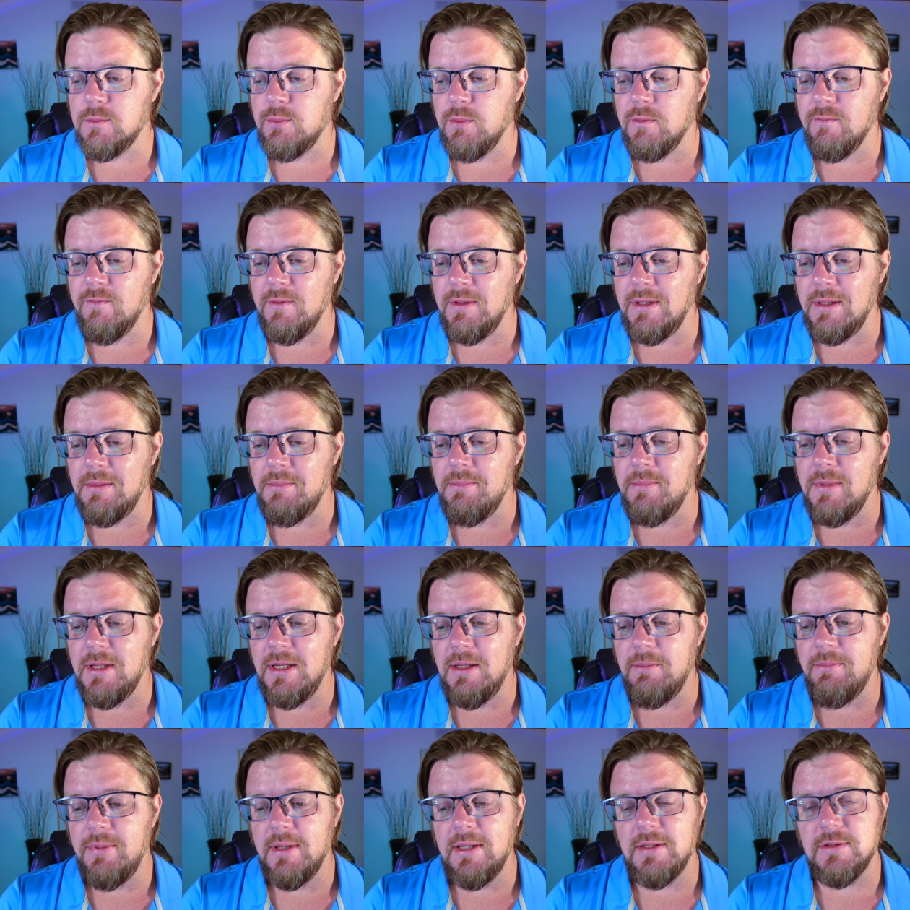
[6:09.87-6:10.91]
prevented
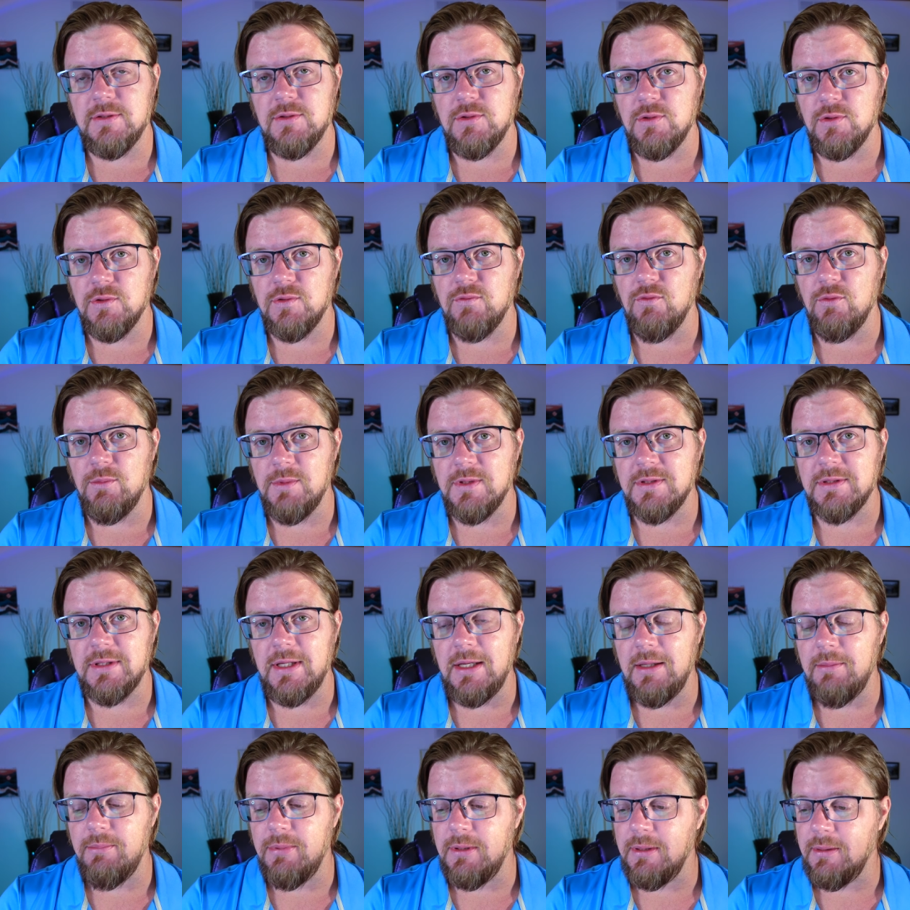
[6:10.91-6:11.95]
many passengers from
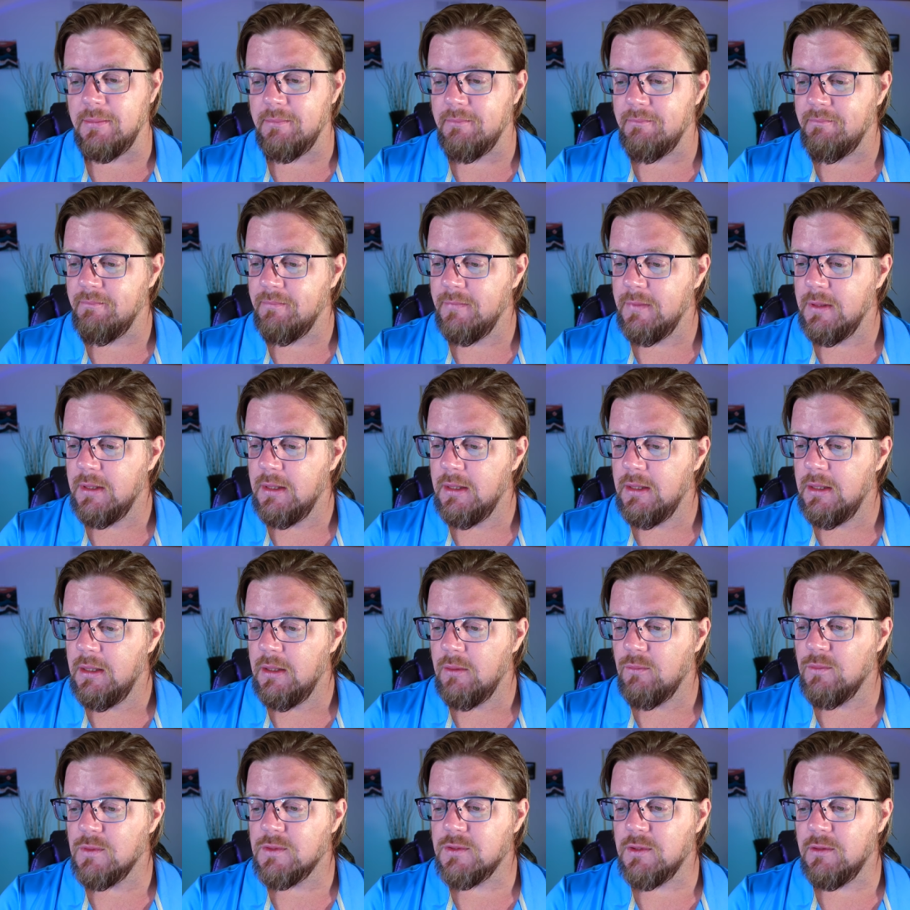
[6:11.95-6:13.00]
escaping,
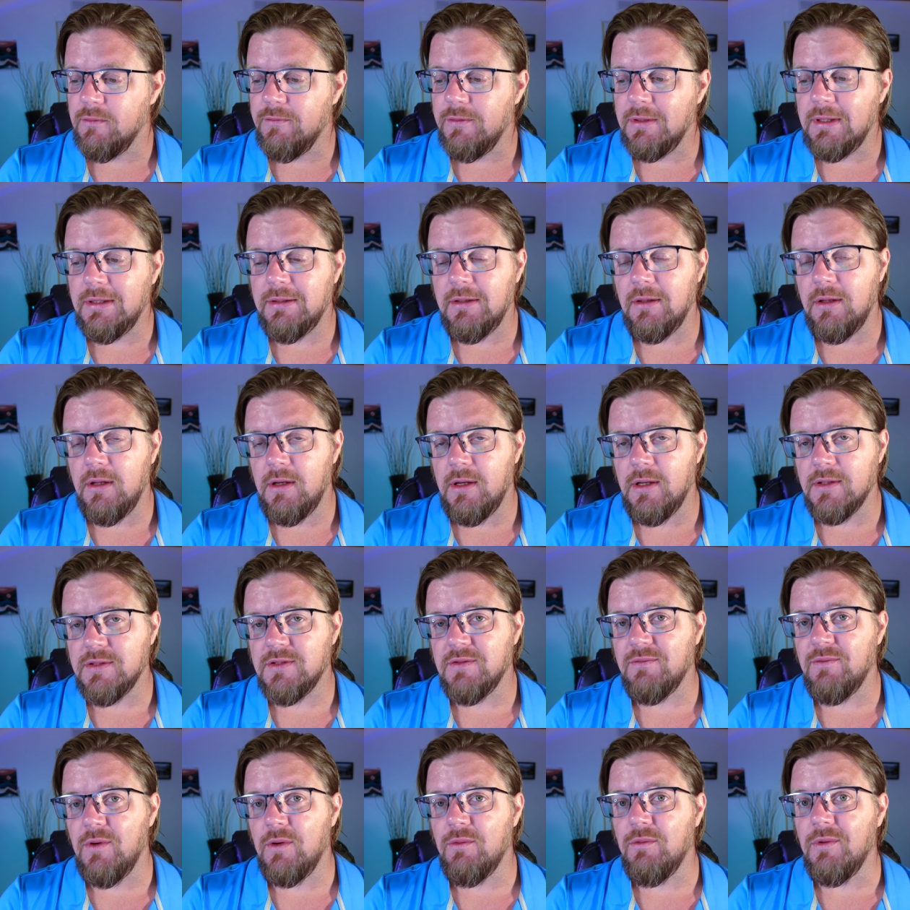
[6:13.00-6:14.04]
resulting in the loss
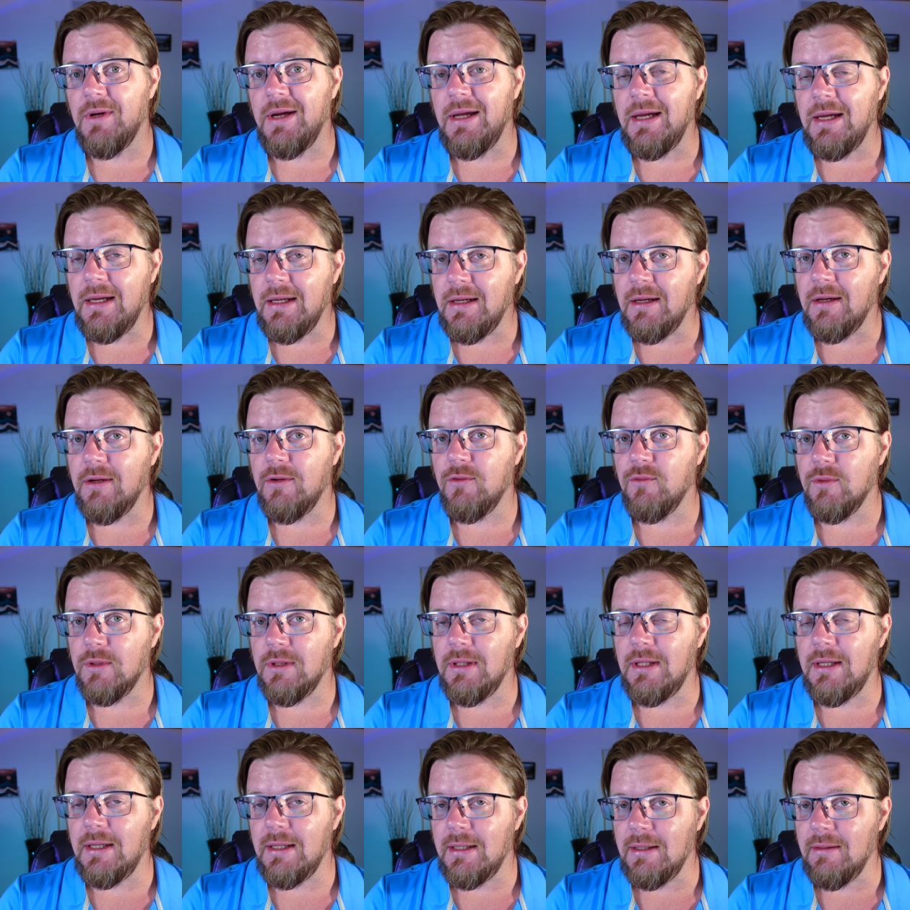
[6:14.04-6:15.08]
of over 800
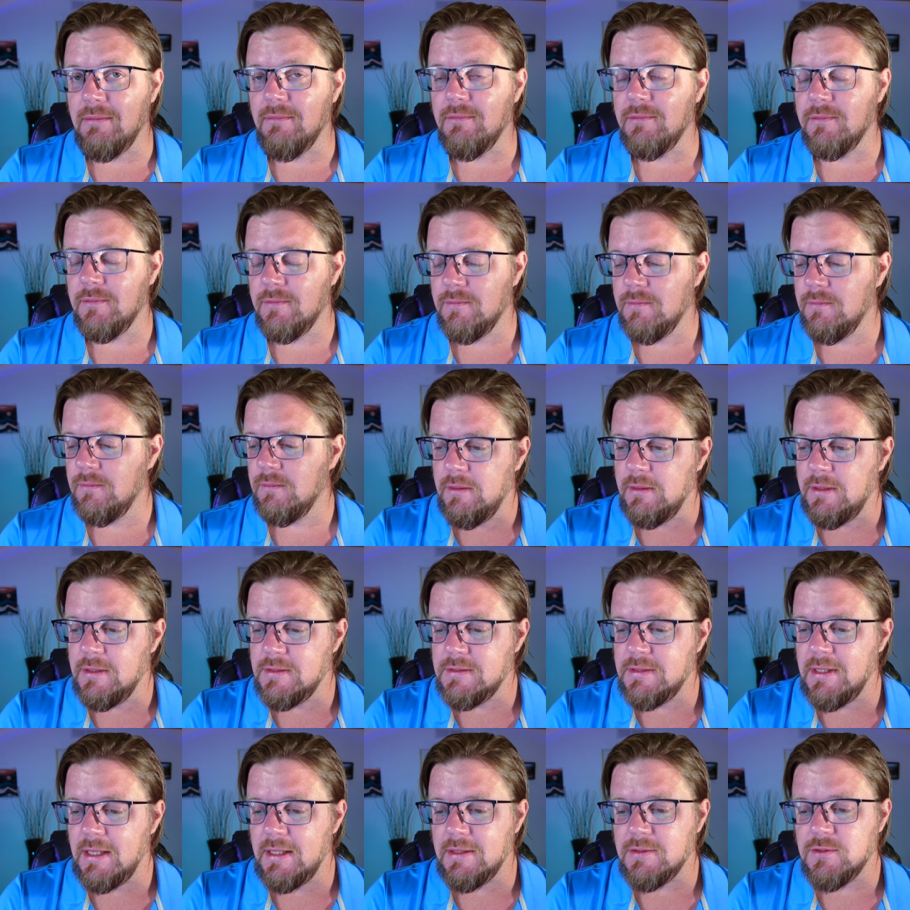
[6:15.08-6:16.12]
lives. The
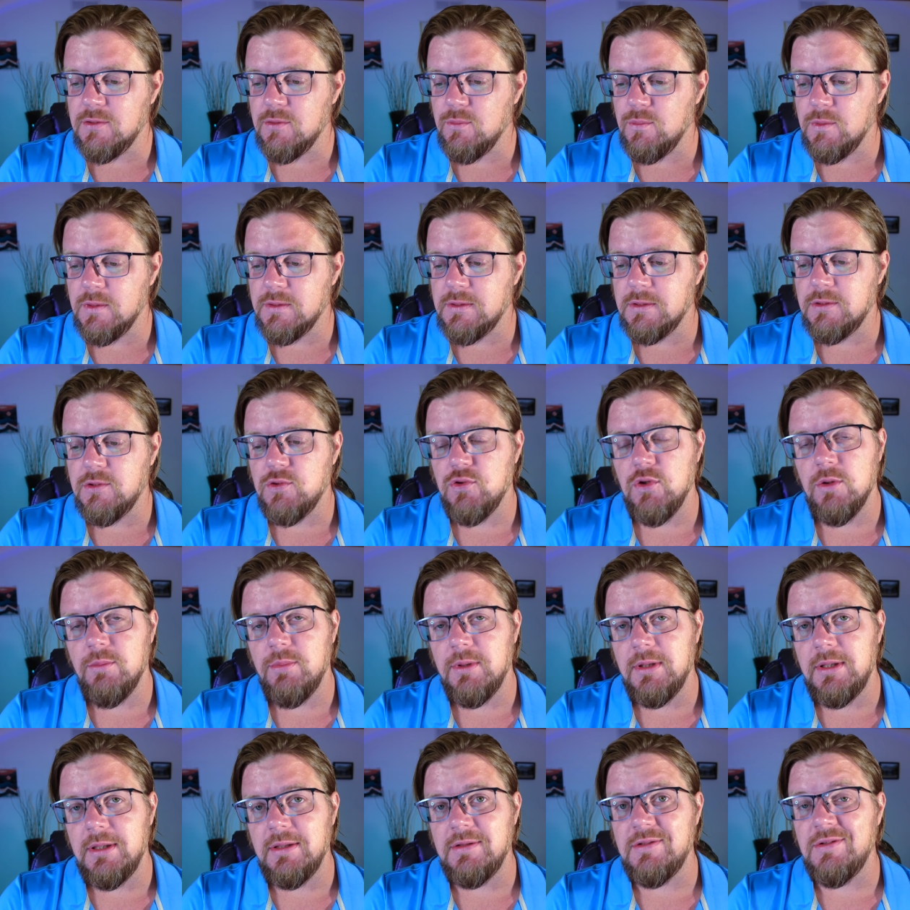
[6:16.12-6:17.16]
disaster was
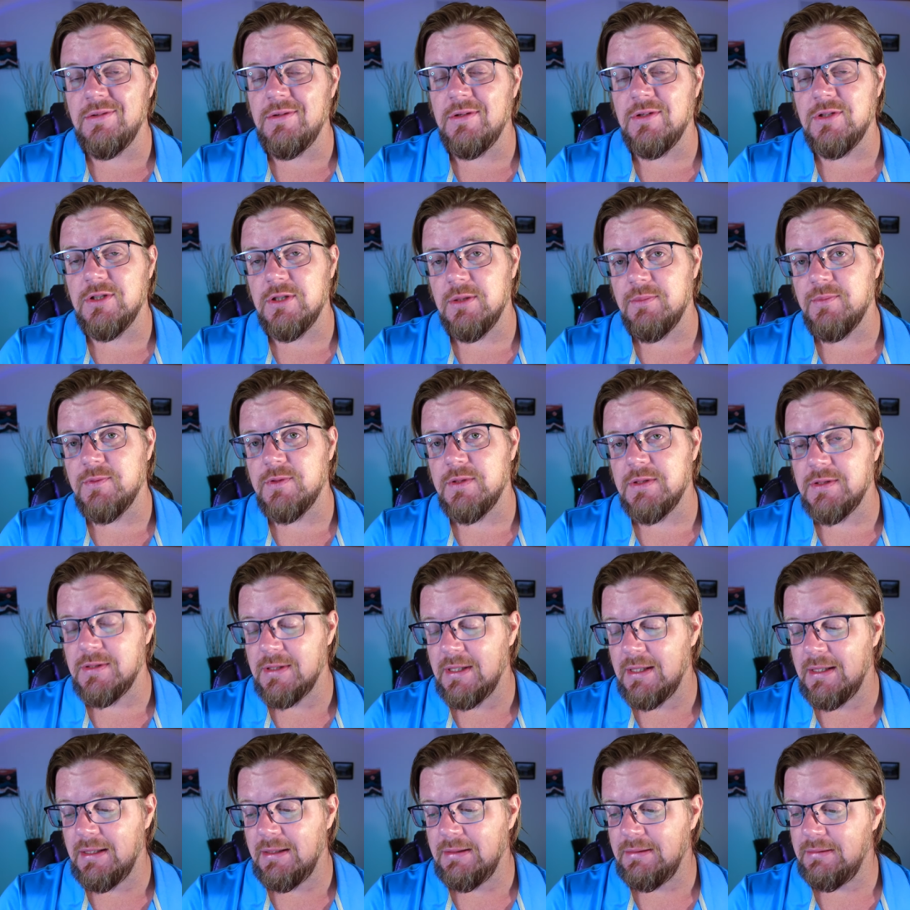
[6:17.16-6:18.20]
attributed to the ship's
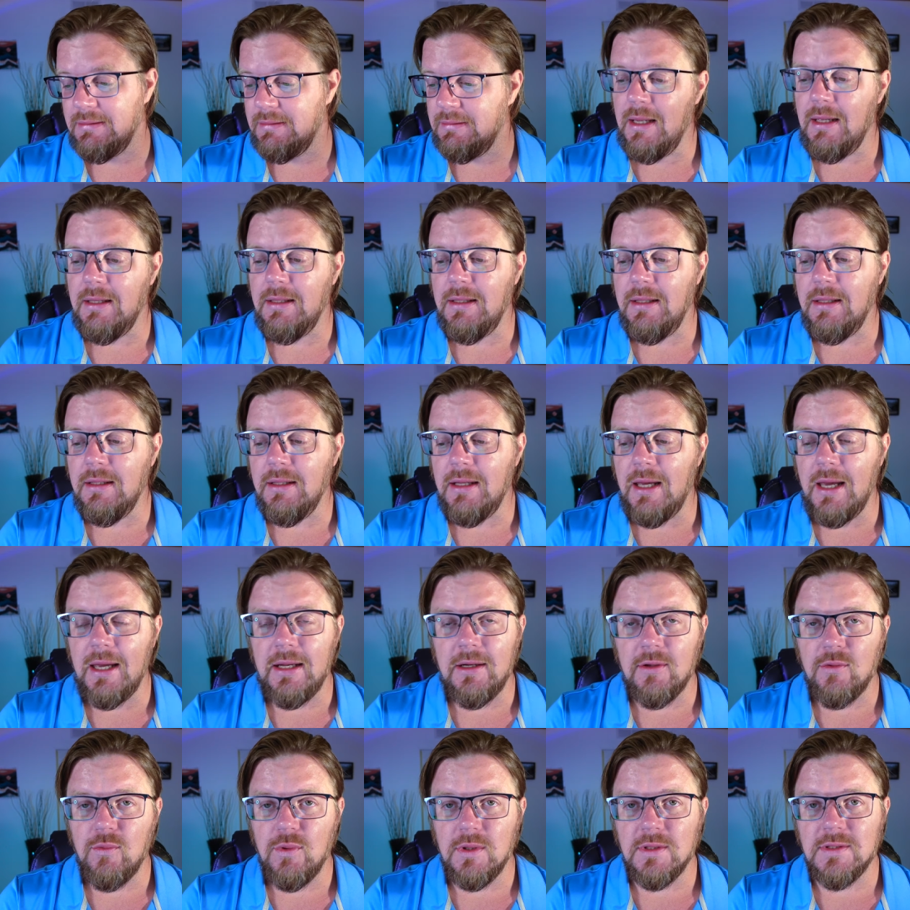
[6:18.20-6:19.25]
design and
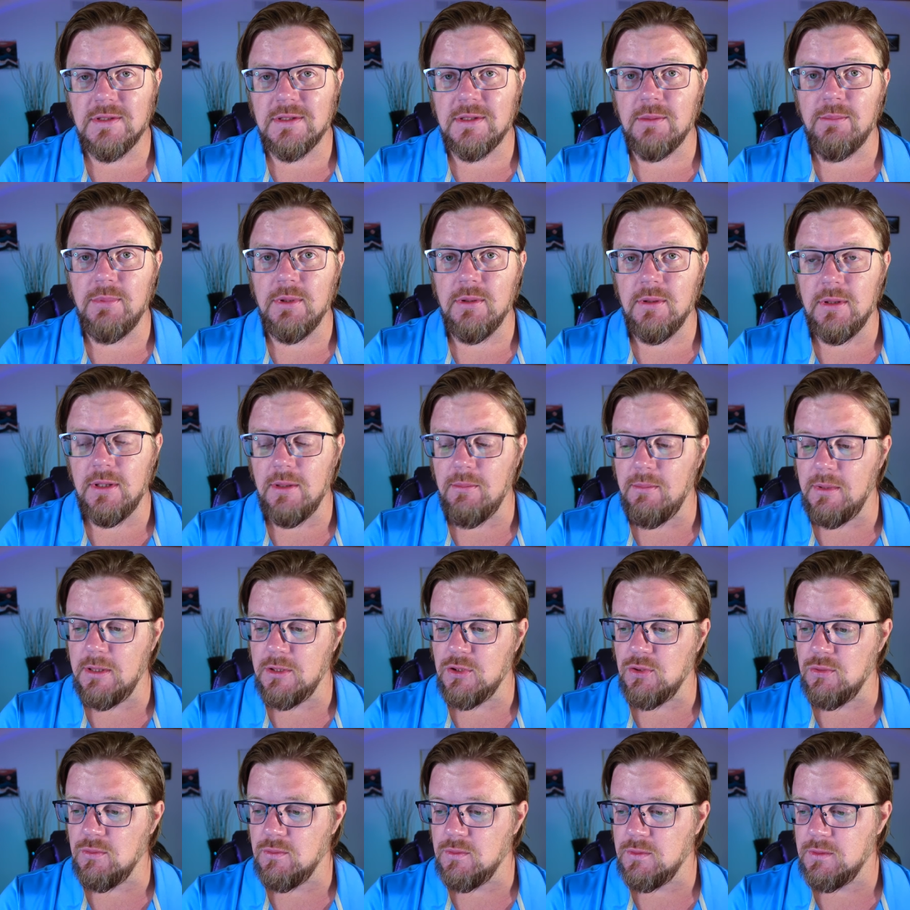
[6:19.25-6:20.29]
inadequate stability
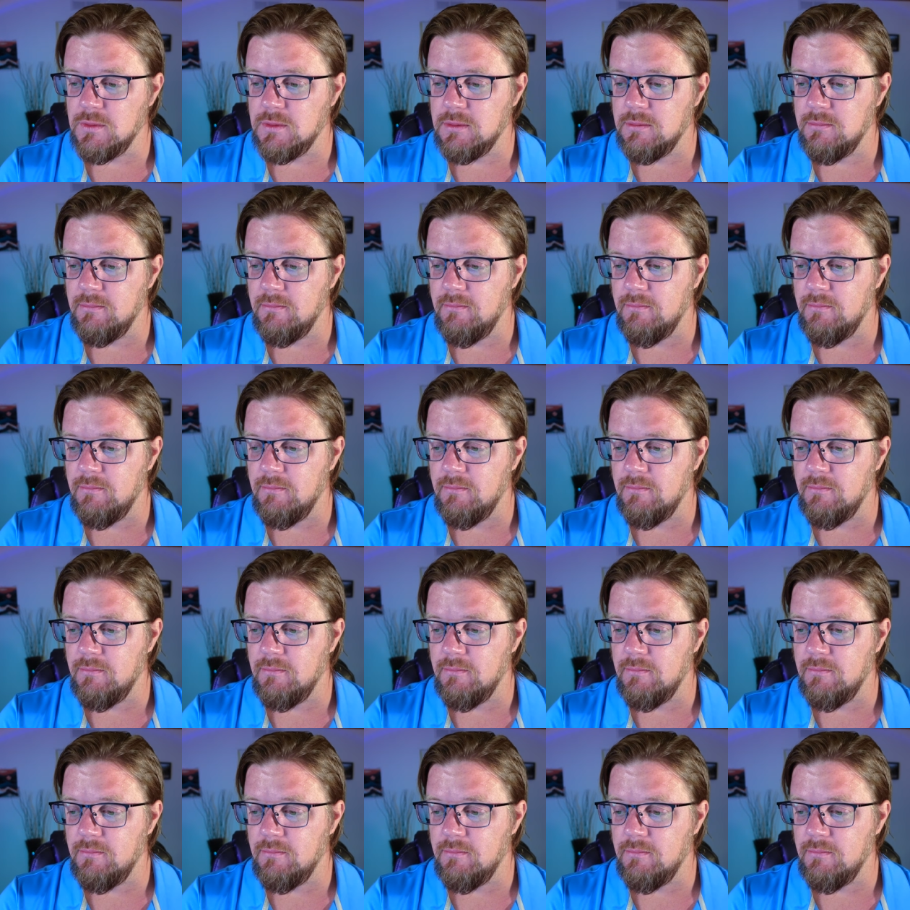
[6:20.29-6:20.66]
measures